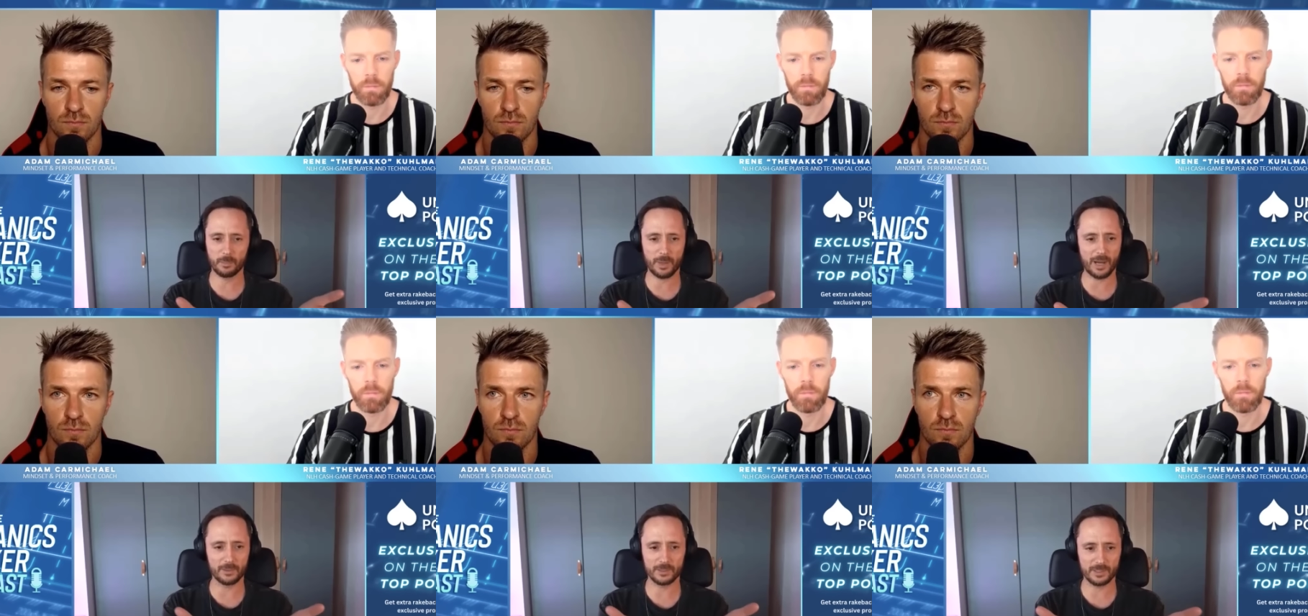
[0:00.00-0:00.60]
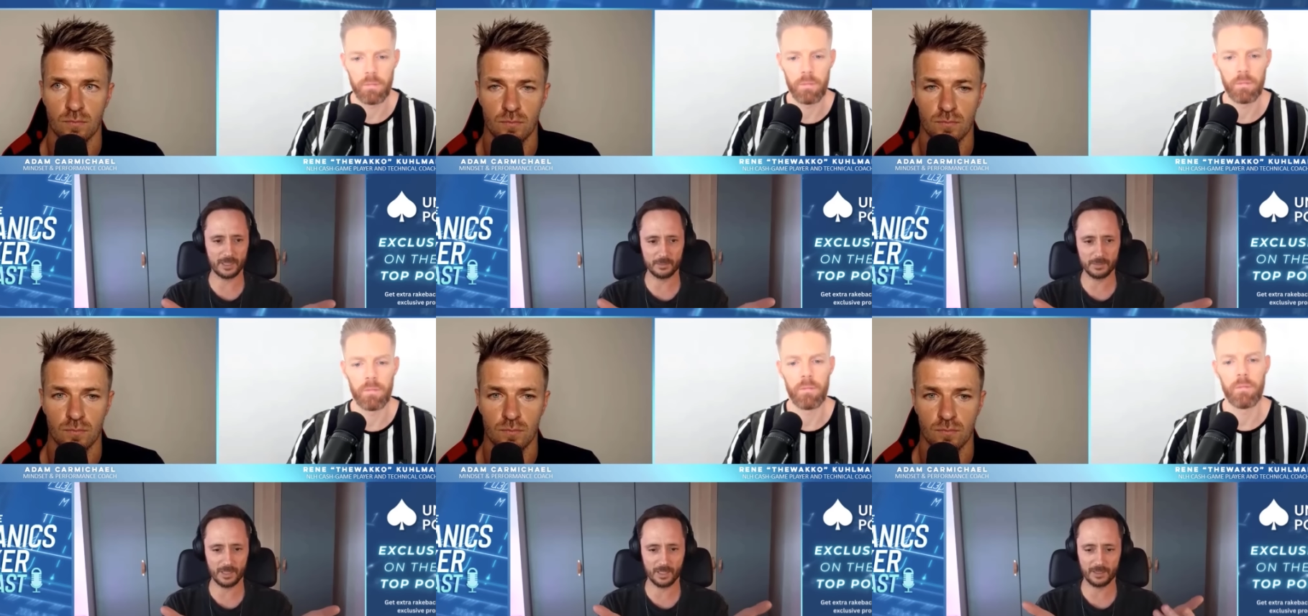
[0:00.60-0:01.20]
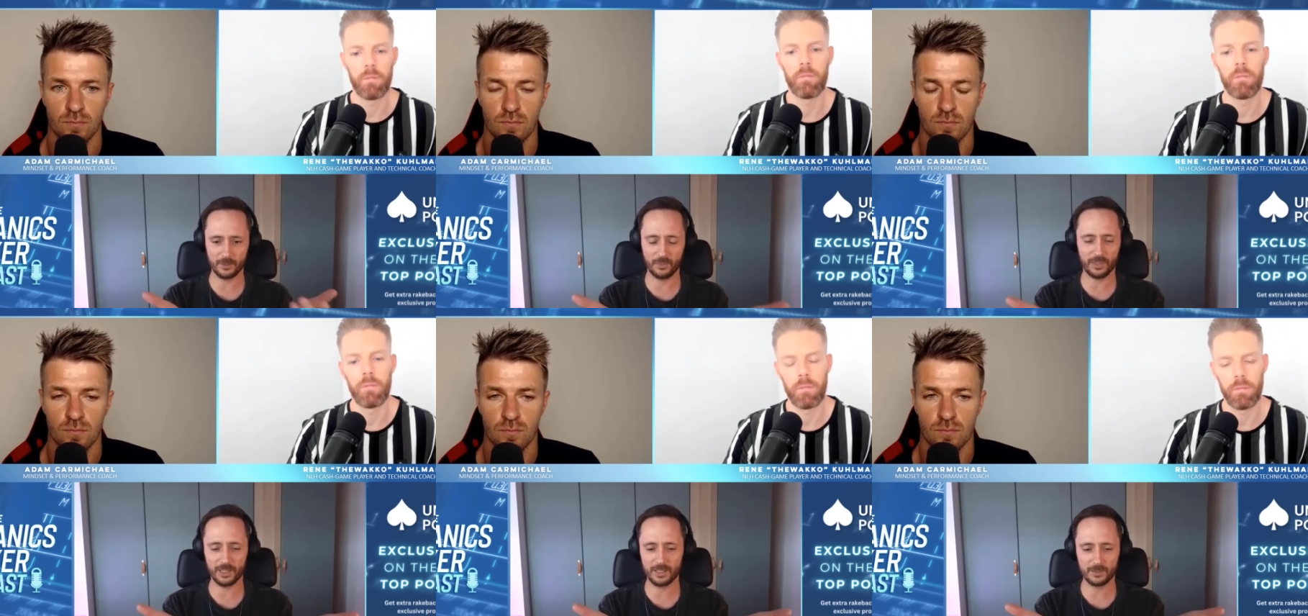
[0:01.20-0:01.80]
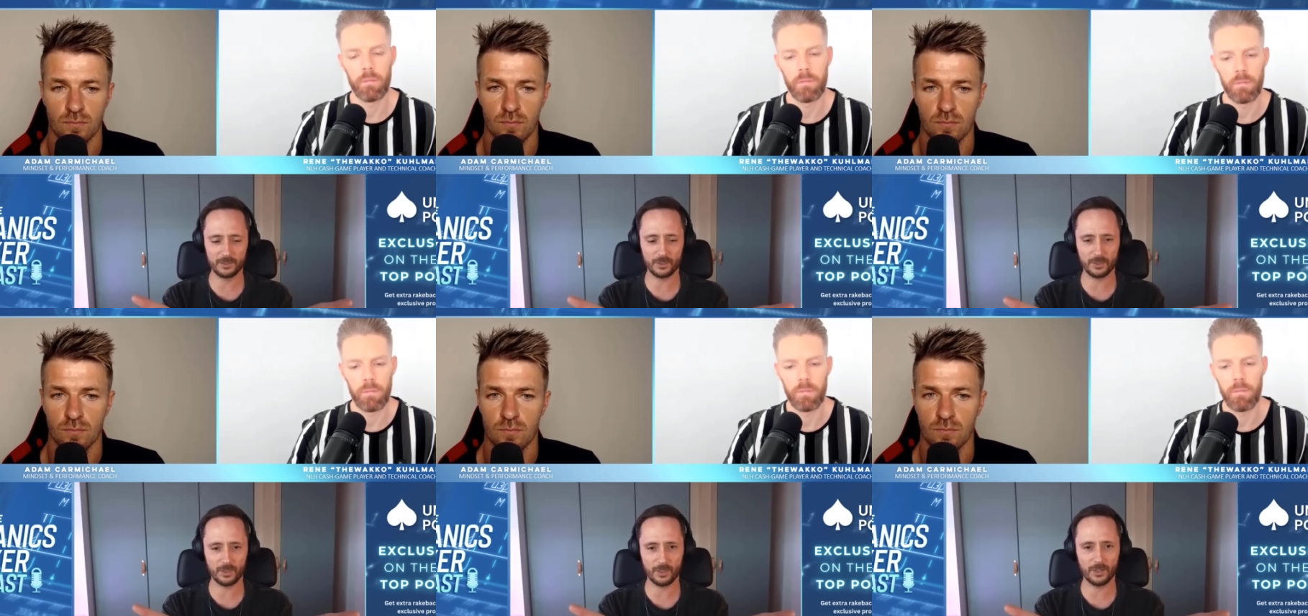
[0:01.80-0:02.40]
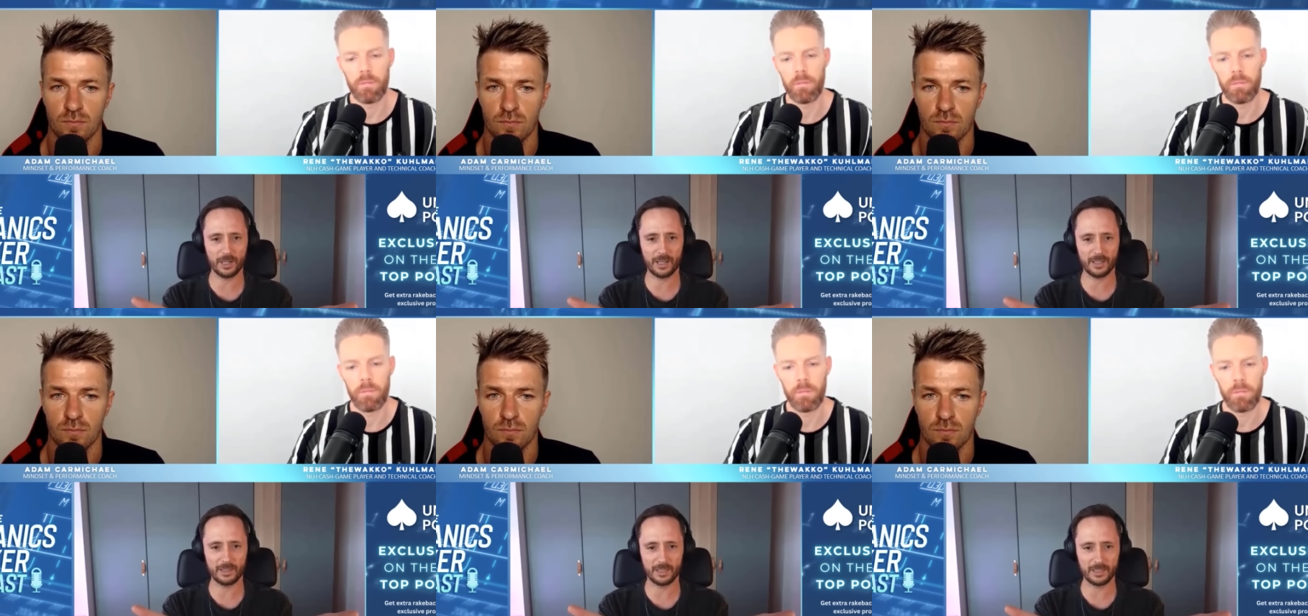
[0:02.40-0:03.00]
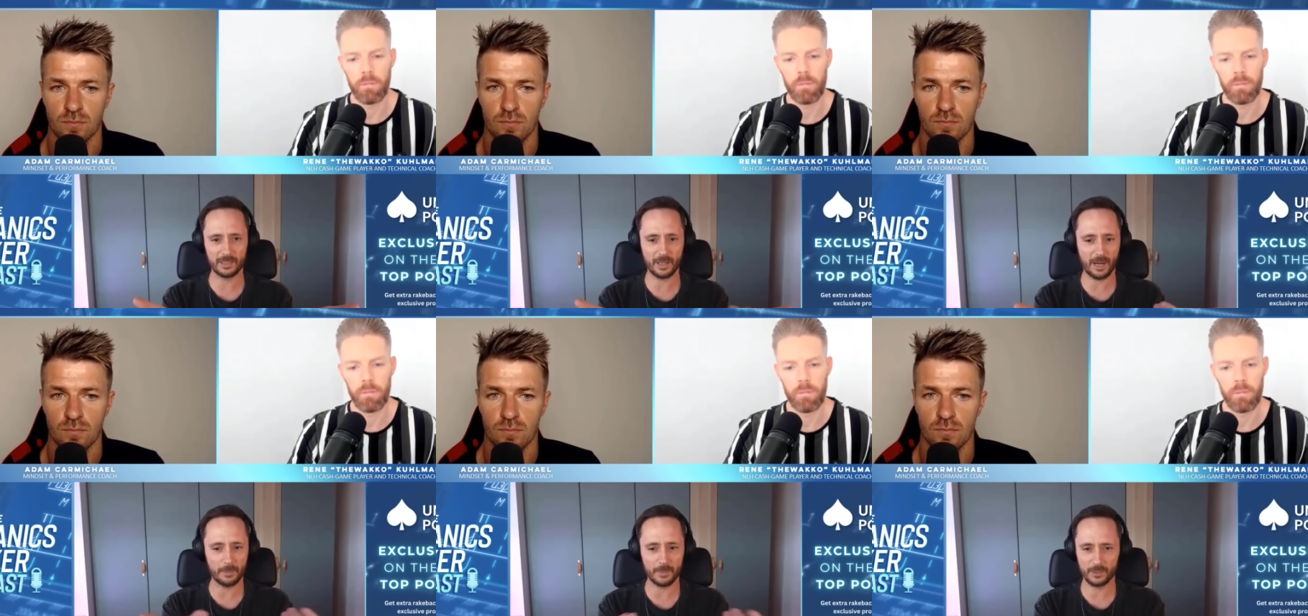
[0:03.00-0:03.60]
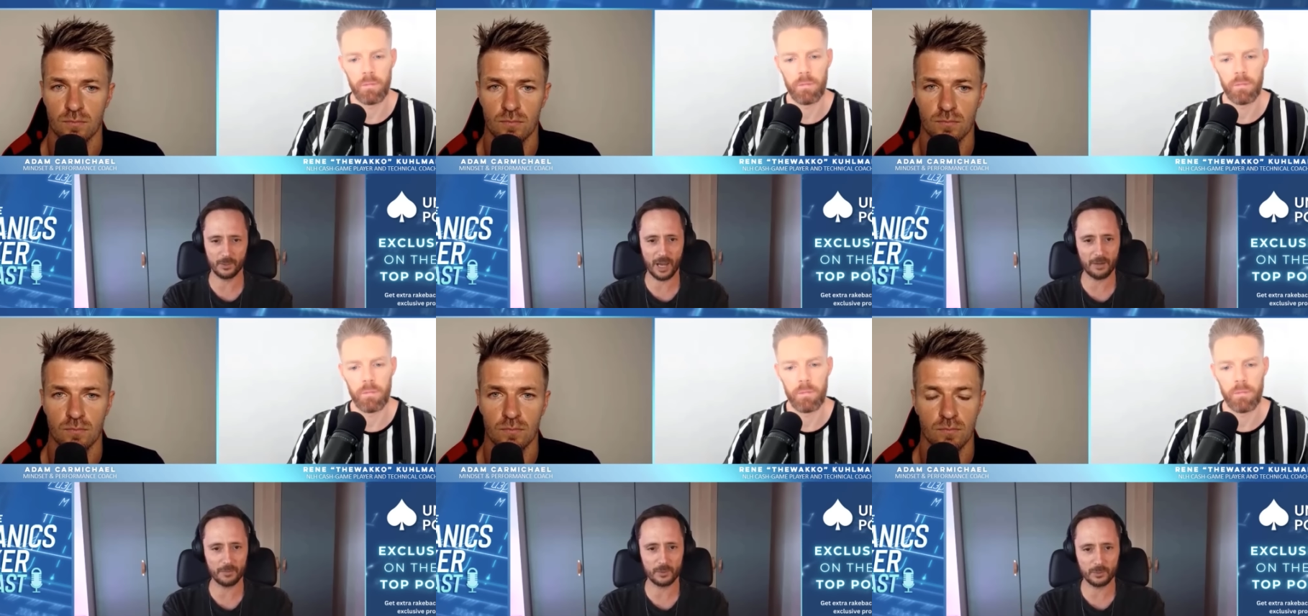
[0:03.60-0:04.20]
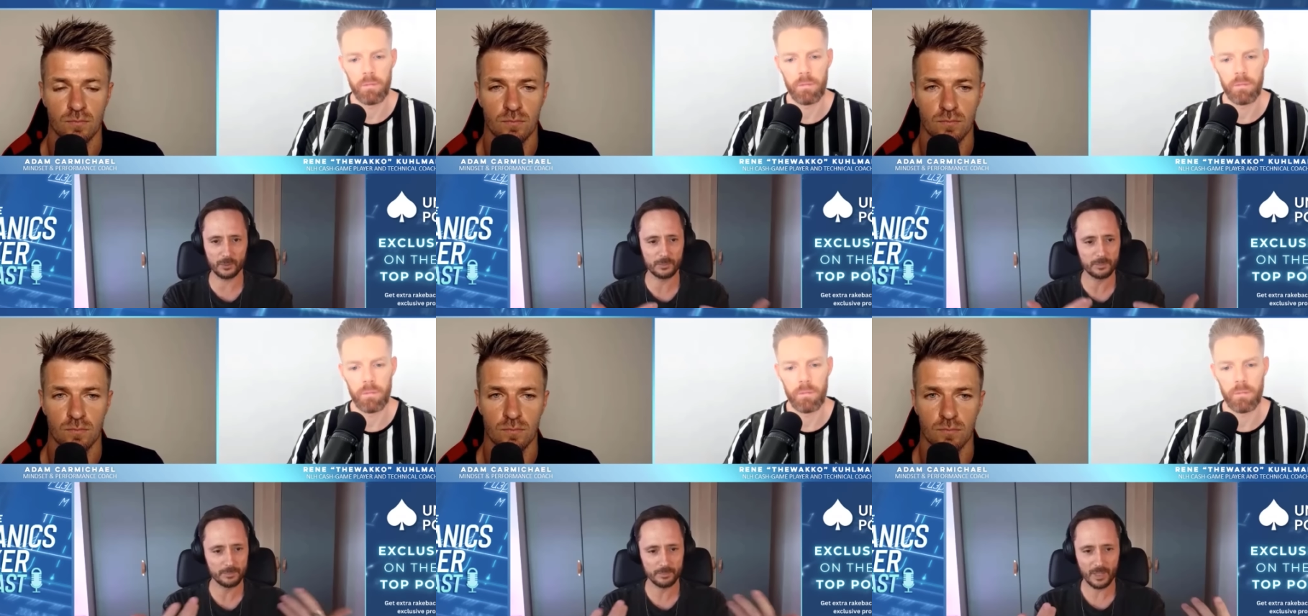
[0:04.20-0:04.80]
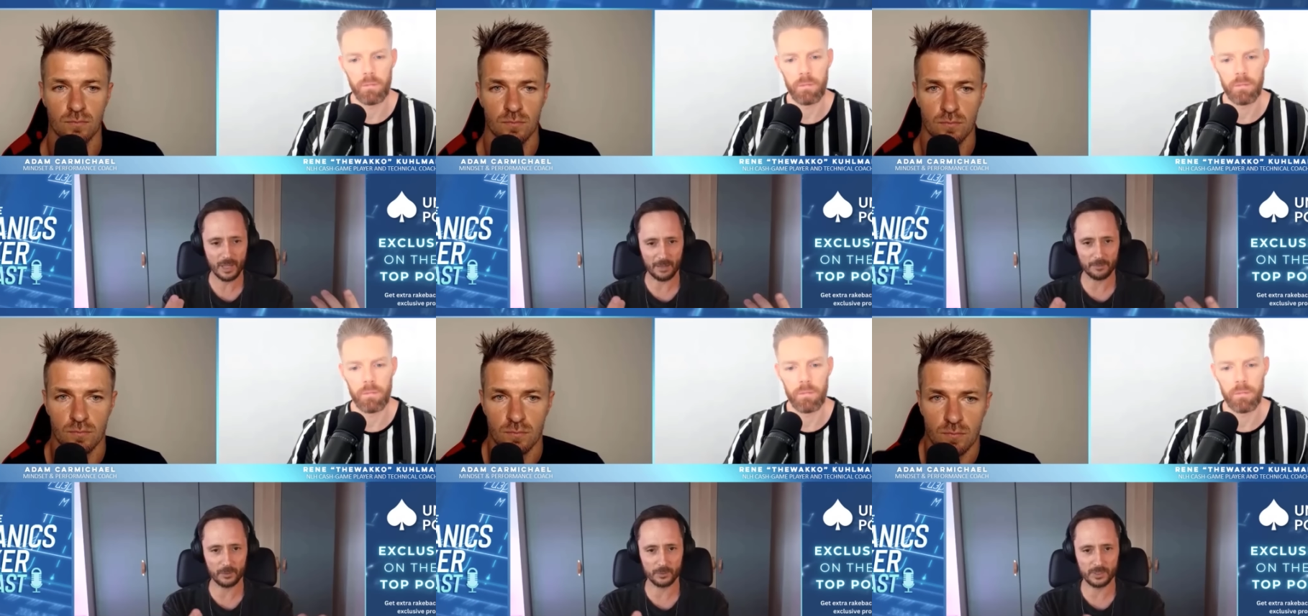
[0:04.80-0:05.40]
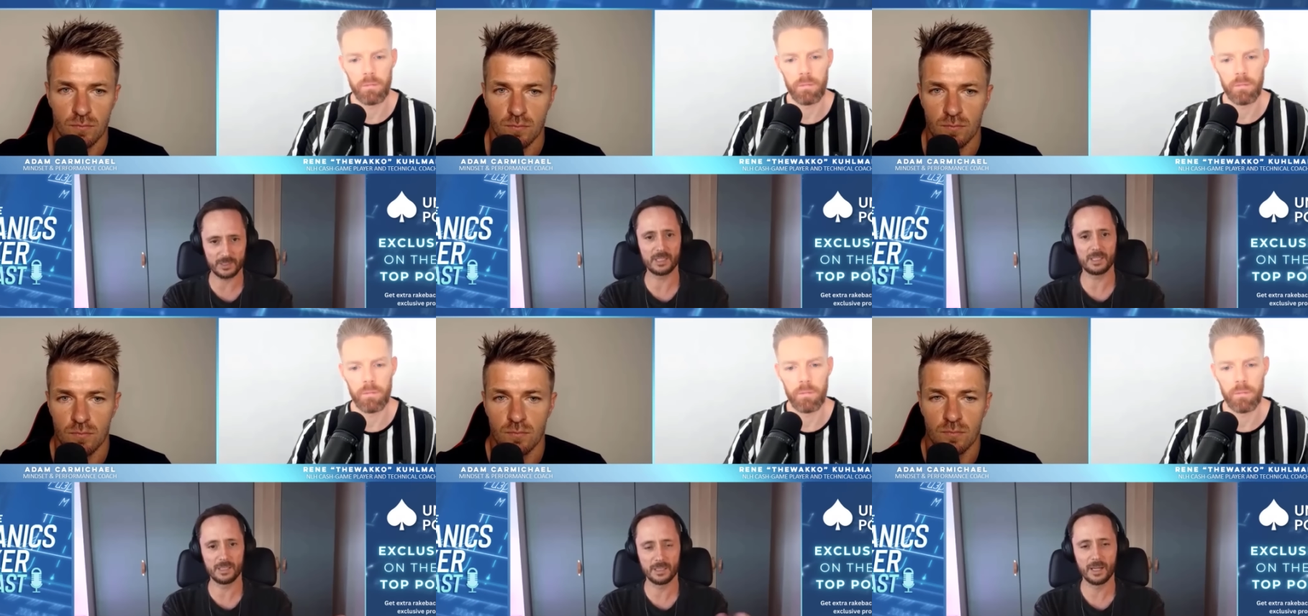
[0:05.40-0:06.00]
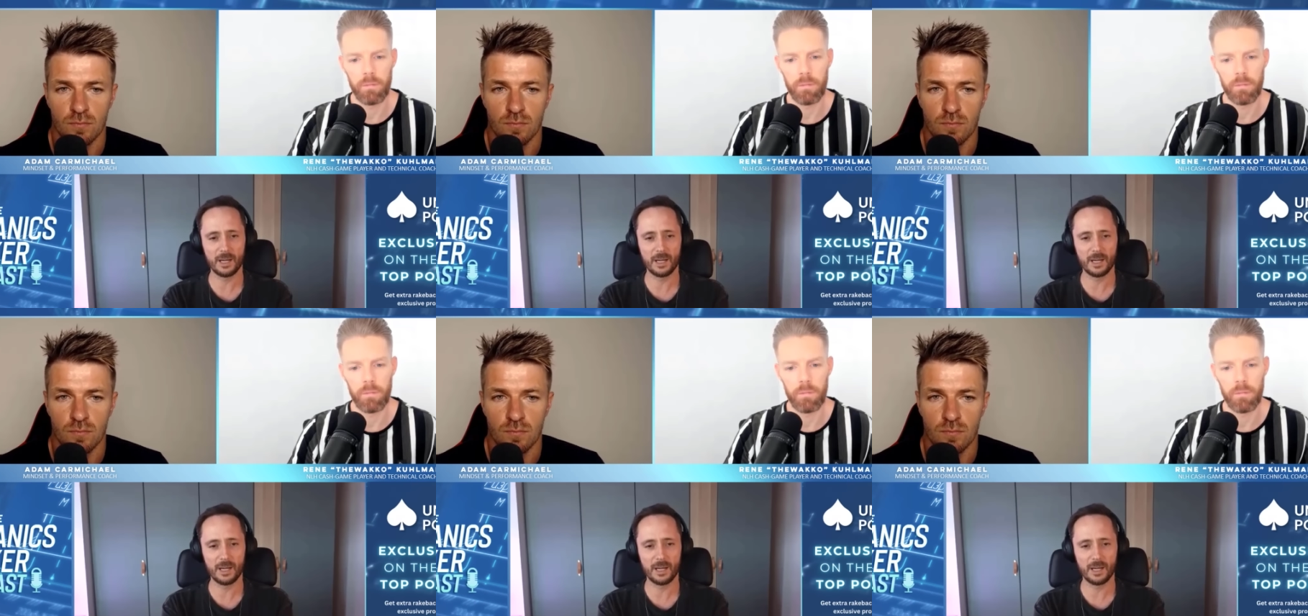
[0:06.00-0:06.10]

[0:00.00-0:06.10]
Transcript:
Speaker 1: biosims and you think you don't learn anything, I mean, you have to see